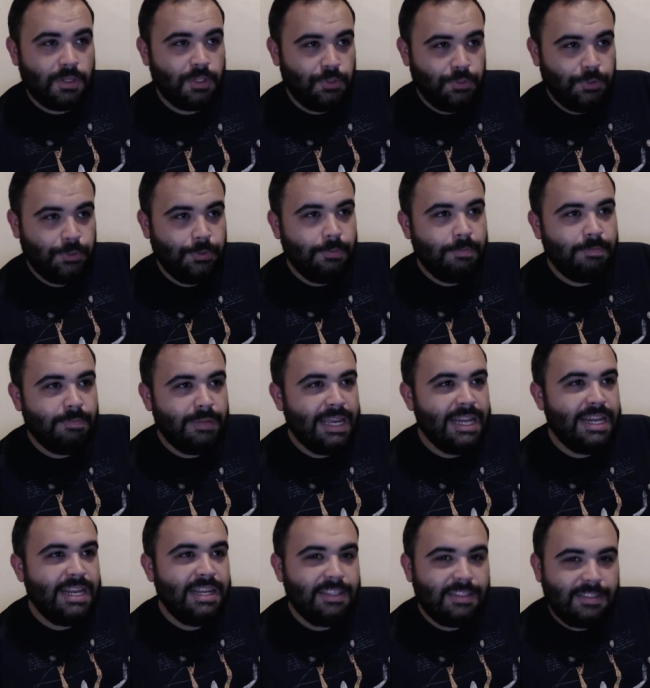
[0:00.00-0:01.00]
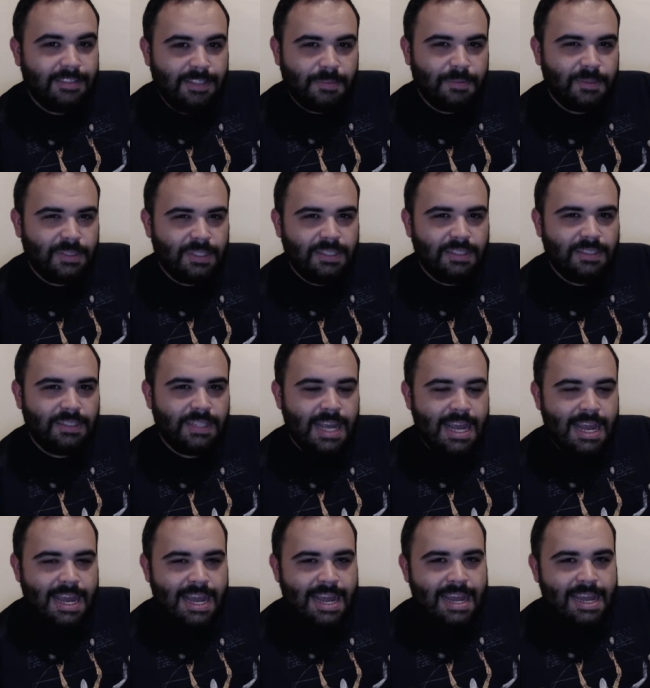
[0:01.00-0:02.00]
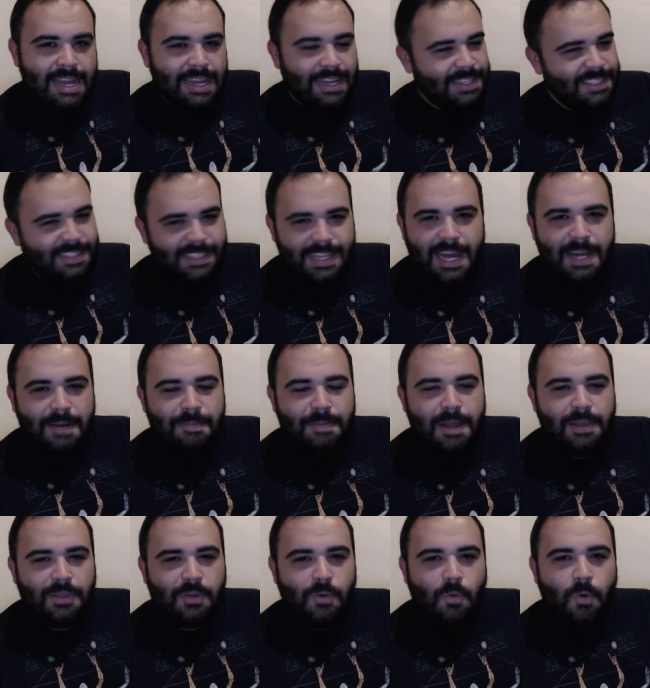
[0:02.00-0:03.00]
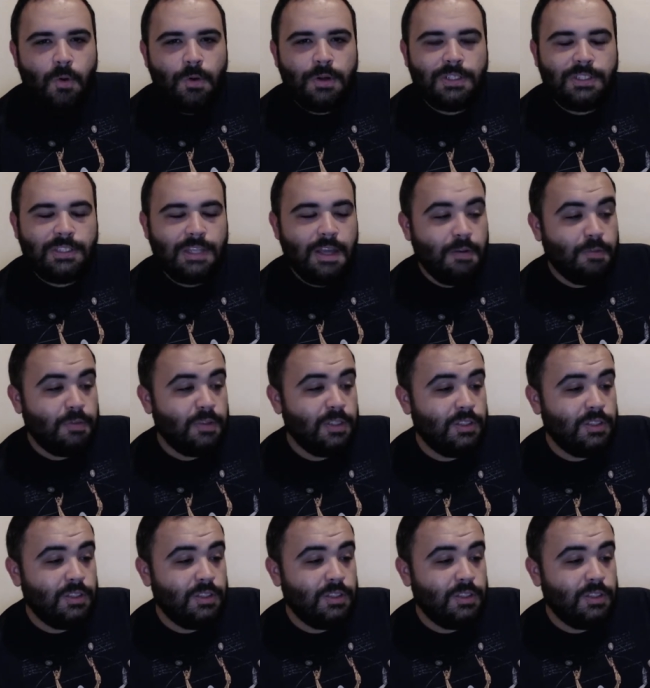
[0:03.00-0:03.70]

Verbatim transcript: the true meaty substance, it's not about the war itself.